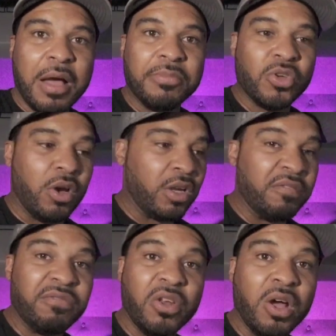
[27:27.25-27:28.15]
I'm
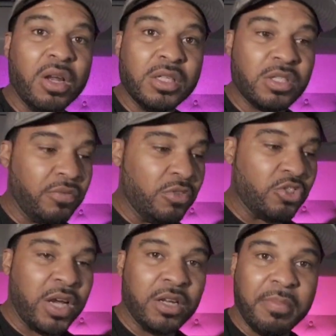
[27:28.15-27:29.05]
talking flawless. If you
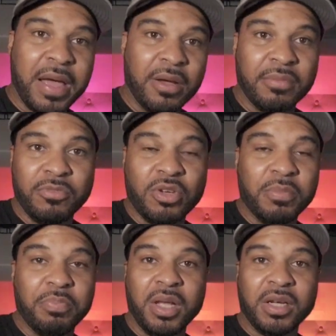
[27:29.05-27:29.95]
try to, you
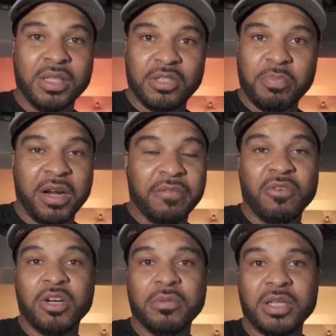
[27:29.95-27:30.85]
can plug this
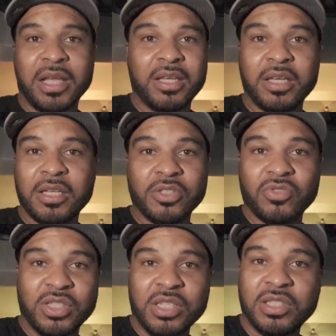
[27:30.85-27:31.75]
microphone up to like your
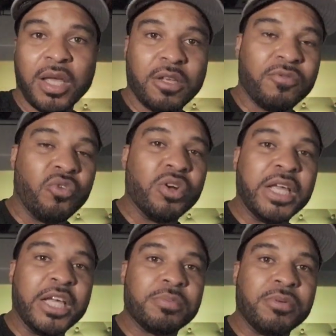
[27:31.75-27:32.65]
Insta360 X4
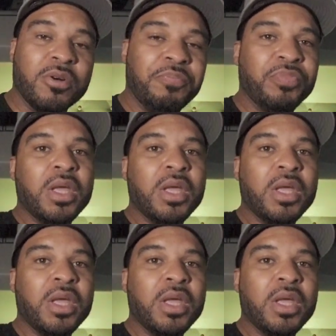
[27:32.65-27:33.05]
and your Ace Pro,